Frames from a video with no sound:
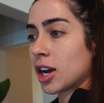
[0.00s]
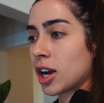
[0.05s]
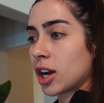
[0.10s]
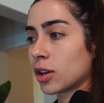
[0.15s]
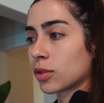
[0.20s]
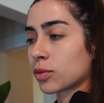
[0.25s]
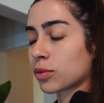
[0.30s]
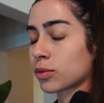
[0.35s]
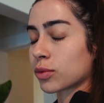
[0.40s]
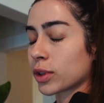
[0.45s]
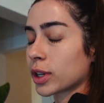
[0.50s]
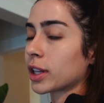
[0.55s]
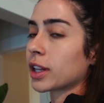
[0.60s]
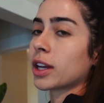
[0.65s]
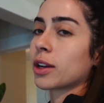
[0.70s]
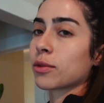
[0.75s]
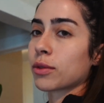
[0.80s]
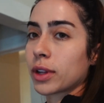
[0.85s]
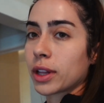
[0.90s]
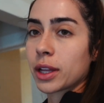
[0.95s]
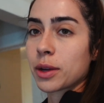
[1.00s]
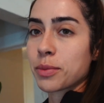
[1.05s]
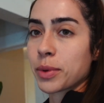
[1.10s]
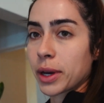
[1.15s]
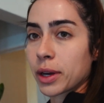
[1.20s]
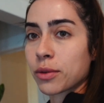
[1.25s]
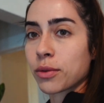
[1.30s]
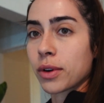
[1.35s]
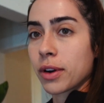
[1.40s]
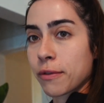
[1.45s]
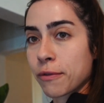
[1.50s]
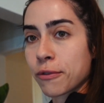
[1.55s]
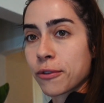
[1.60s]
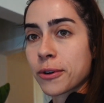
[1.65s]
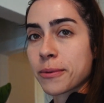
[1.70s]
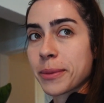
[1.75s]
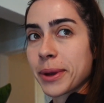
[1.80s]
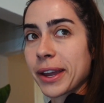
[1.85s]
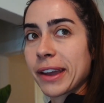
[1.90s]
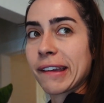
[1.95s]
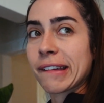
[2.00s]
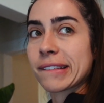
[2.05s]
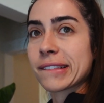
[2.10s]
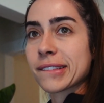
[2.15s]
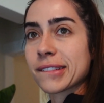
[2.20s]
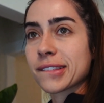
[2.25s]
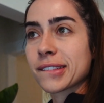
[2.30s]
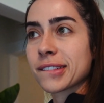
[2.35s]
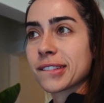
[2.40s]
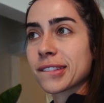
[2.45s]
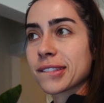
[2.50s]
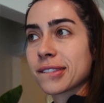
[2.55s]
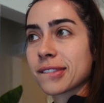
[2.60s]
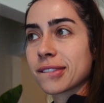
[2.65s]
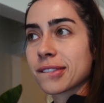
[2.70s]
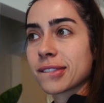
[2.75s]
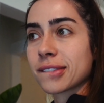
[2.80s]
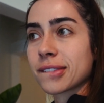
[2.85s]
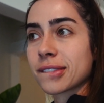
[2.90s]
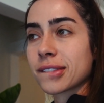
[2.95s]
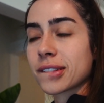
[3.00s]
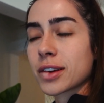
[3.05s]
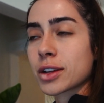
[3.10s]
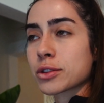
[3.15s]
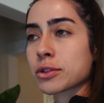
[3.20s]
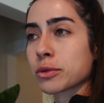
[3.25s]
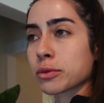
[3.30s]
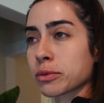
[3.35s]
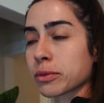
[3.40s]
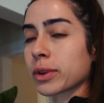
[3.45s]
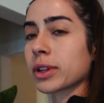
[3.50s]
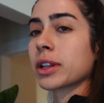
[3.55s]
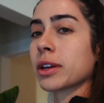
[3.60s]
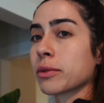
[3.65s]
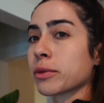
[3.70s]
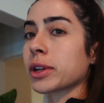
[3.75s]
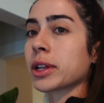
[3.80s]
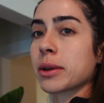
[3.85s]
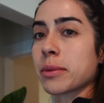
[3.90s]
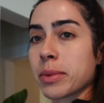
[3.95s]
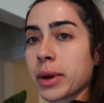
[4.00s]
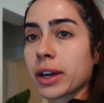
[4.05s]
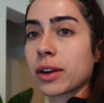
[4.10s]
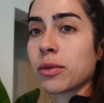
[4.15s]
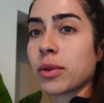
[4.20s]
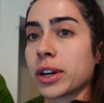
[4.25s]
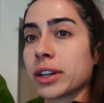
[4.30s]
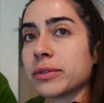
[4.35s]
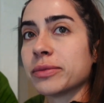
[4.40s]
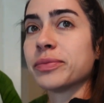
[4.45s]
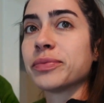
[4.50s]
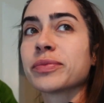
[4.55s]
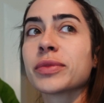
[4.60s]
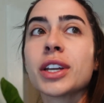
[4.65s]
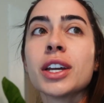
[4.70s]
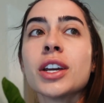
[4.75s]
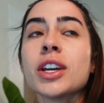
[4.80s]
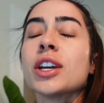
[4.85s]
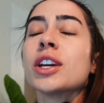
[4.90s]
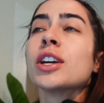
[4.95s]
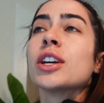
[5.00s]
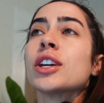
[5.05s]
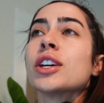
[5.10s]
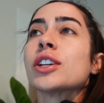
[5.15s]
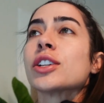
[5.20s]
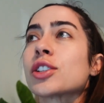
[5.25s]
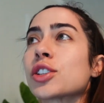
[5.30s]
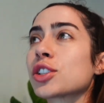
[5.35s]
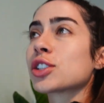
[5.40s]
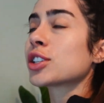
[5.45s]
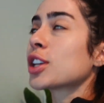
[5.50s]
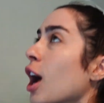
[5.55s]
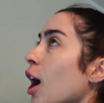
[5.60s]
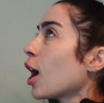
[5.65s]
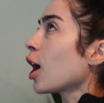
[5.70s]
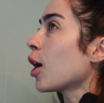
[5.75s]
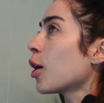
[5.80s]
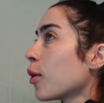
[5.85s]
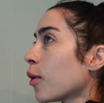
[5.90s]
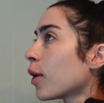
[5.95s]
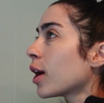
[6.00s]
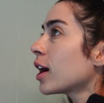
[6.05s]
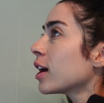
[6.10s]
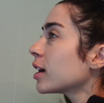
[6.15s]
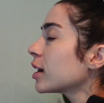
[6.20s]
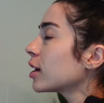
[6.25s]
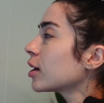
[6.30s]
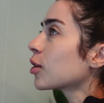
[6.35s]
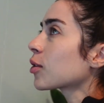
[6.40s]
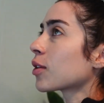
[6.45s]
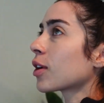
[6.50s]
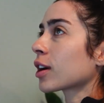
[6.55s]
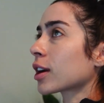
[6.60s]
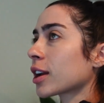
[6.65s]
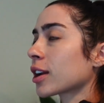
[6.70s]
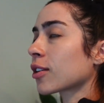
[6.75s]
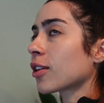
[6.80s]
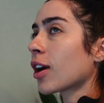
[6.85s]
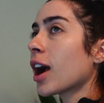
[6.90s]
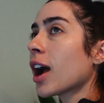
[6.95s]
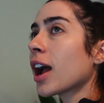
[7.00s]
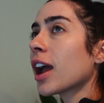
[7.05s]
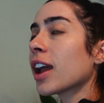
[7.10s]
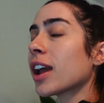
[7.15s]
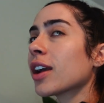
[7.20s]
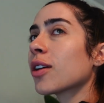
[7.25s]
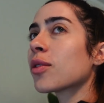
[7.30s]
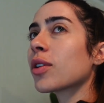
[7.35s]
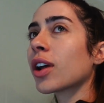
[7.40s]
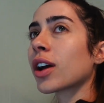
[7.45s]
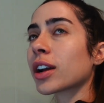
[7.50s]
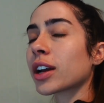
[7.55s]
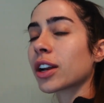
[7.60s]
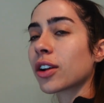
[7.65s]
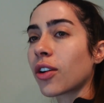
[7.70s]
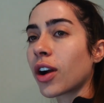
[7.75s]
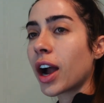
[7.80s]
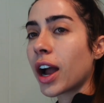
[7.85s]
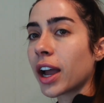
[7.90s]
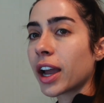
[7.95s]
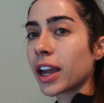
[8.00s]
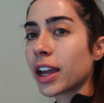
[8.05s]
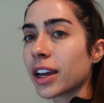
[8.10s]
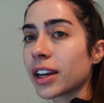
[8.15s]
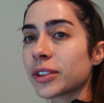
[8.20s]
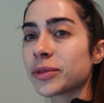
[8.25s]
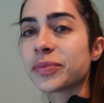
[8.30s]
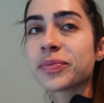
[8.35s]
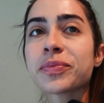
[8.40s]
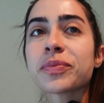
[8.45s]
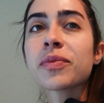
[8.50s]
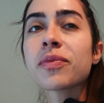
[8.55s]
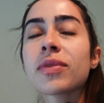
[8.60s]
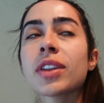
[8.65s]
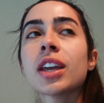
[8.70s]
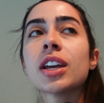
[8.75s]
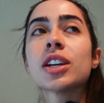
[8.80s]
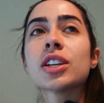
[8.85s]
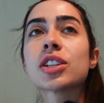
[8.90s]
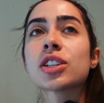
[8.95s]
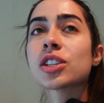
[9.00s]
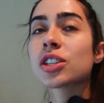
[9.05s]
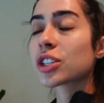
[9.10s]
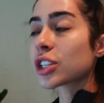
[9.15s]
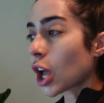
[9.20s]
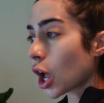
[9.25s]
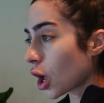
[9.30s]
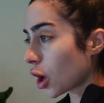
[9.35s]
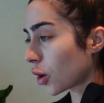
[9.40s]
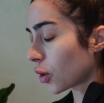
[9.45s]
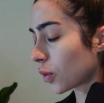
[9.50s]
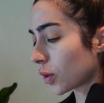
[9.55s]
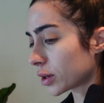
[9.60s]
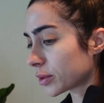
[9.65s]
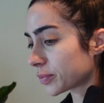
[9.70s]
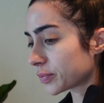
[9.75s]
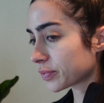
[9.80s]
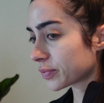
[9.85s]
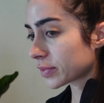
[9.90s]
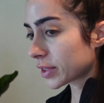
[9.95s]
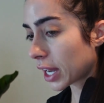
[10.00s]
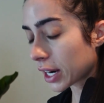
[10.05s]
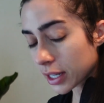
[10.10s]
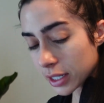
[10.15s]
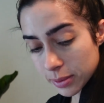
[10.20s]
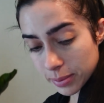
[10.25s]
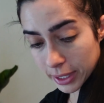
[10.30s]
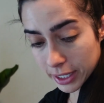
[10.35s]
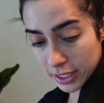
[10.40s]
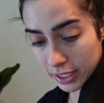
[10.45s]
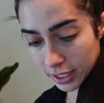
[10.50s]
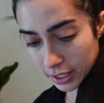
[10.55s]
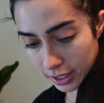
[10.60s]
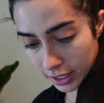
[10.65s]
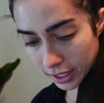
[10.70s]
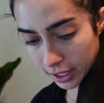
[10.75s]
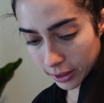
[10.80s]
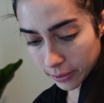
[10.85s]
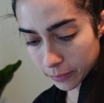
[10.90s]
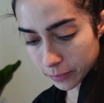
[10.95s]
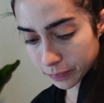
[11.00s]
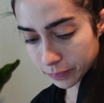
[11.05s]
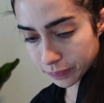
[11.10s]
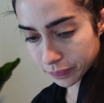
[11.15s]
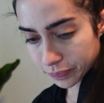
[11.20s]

a really, really big one for me. It's a really, really big one. So we're not gonna cry, we're not gonna cry. So that is basically